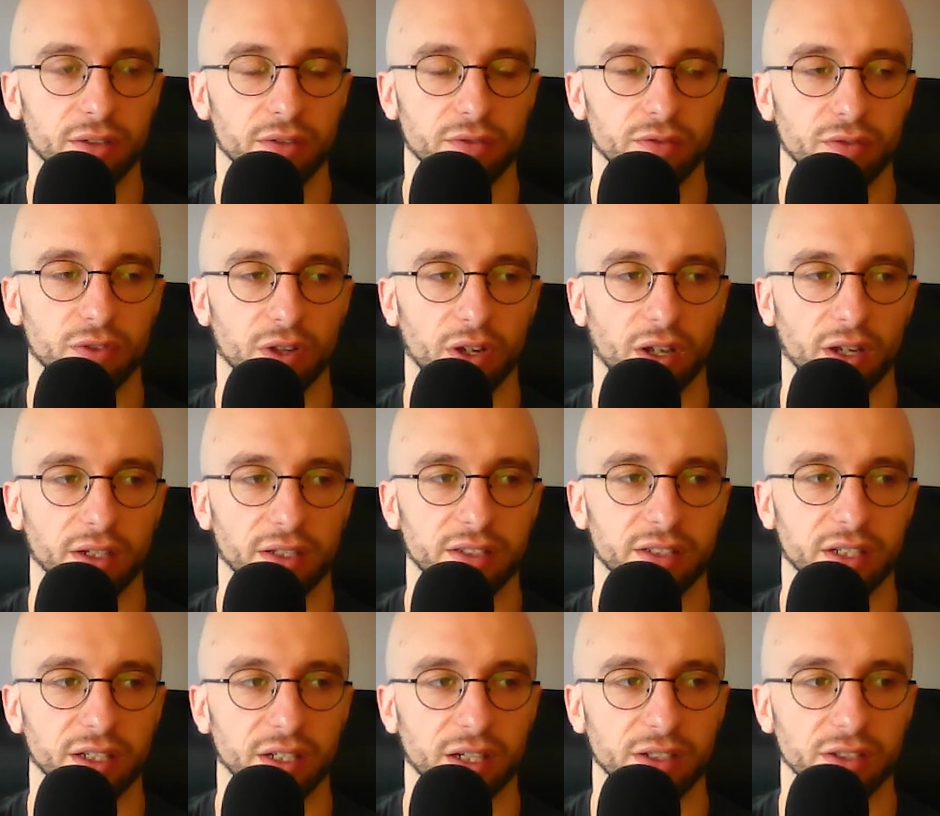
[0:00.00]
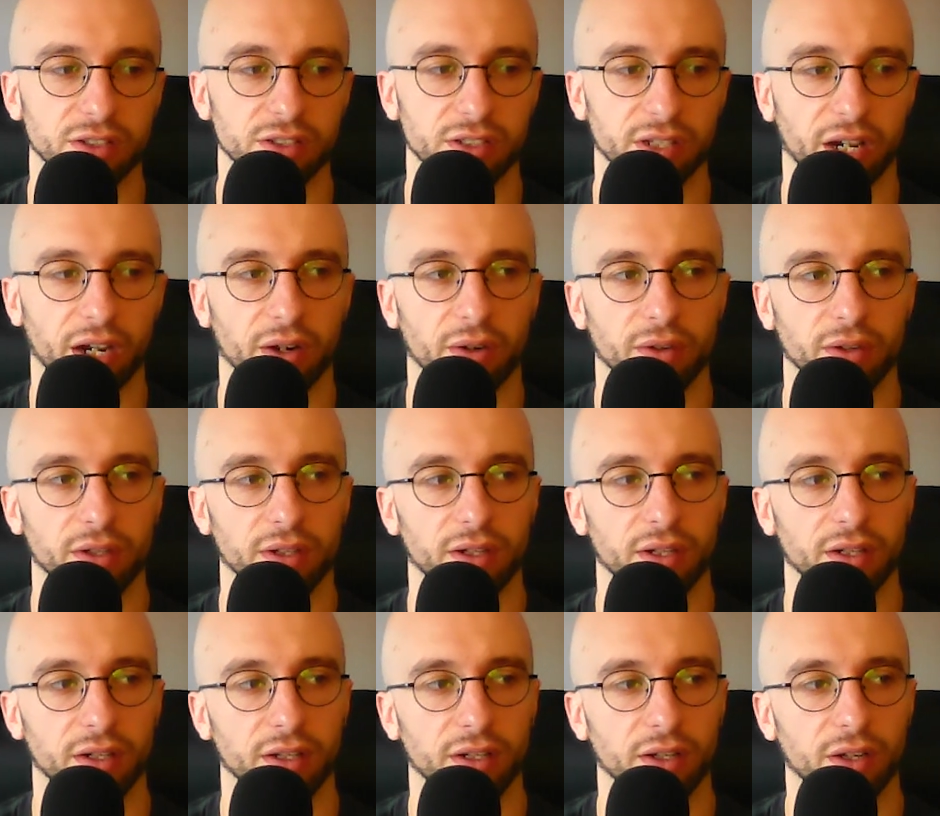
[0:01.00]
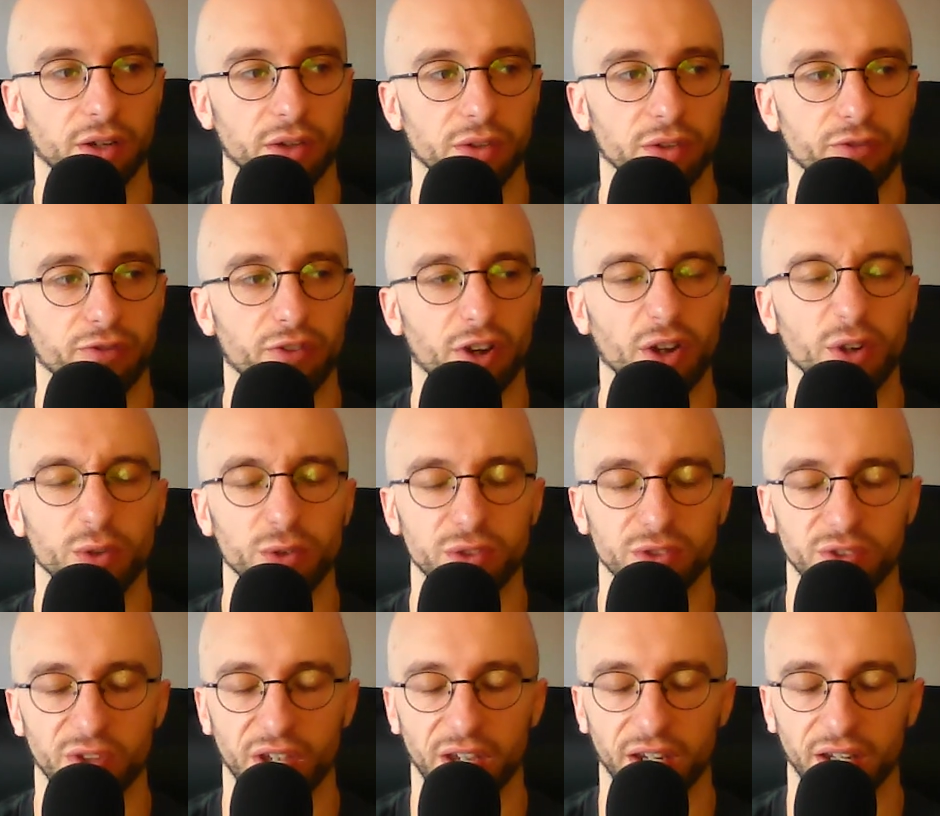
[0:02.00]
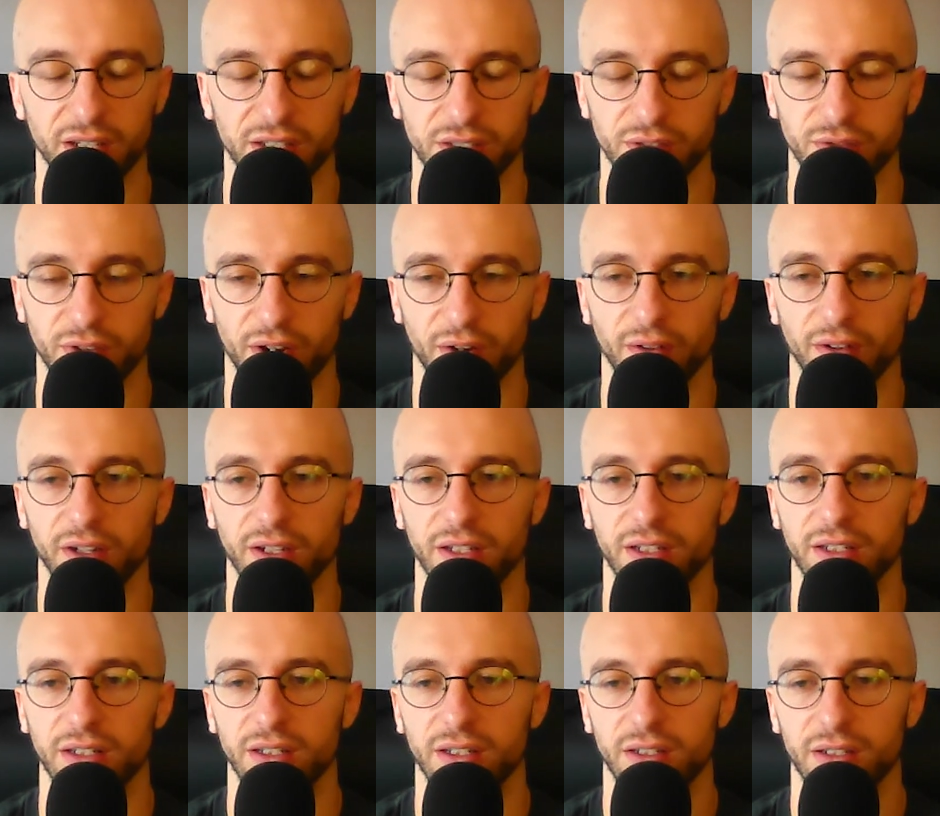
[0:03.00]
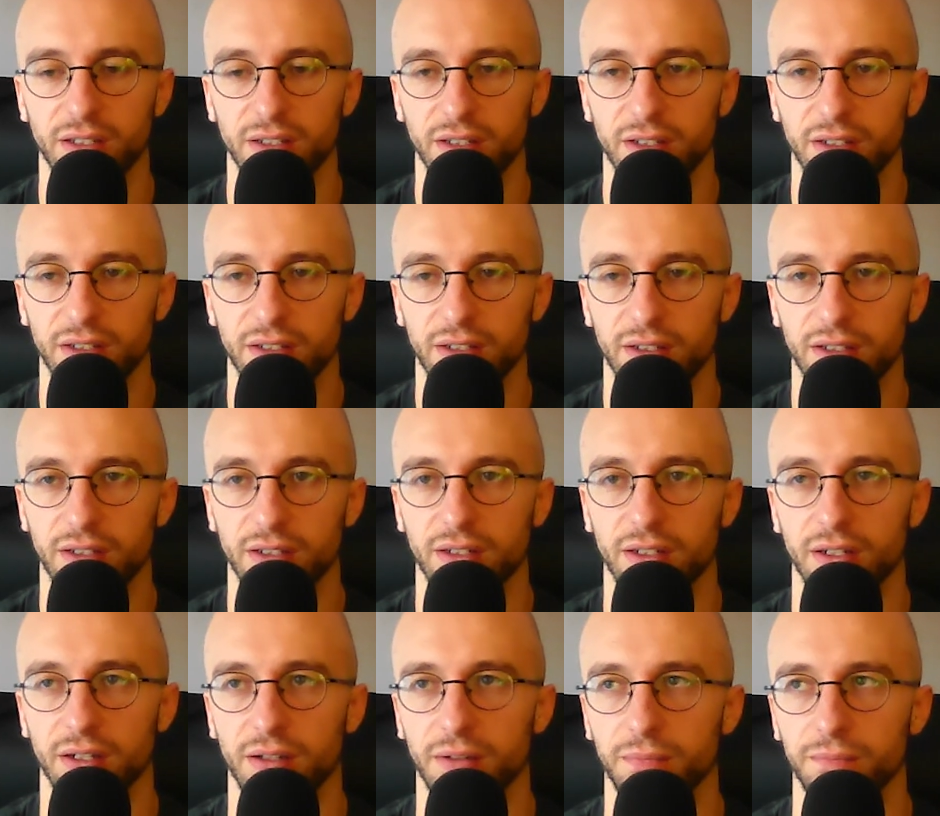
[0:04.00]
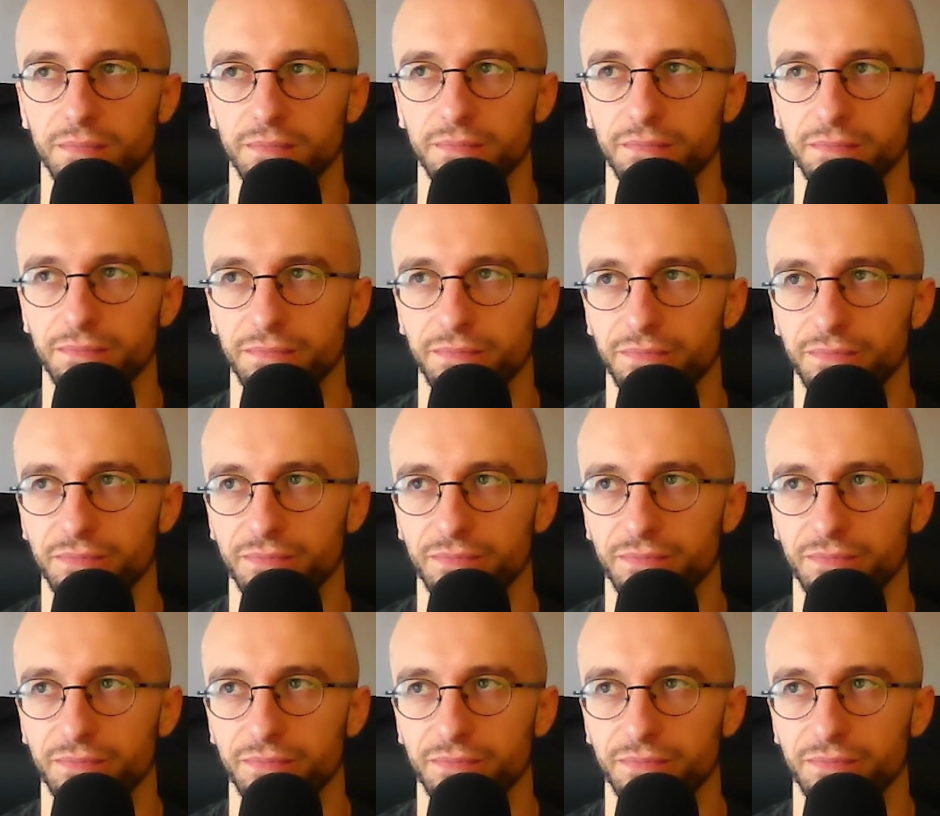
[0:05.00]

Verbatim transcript: for like teenagers now, and I know the phones thing is a very um,